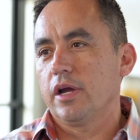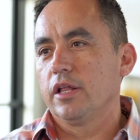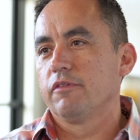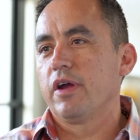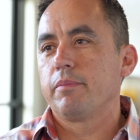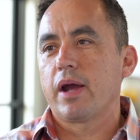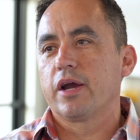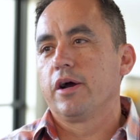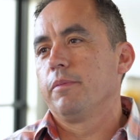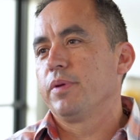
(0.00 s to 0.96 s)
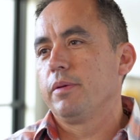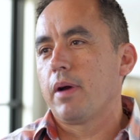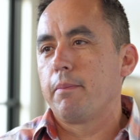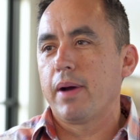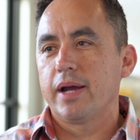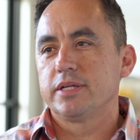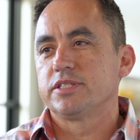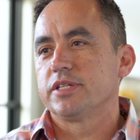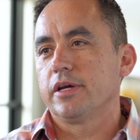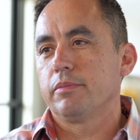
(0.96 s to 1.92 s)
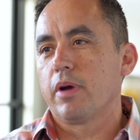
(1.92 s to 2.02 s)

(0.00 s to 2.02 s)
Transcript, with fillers: elevate my company, my mindset,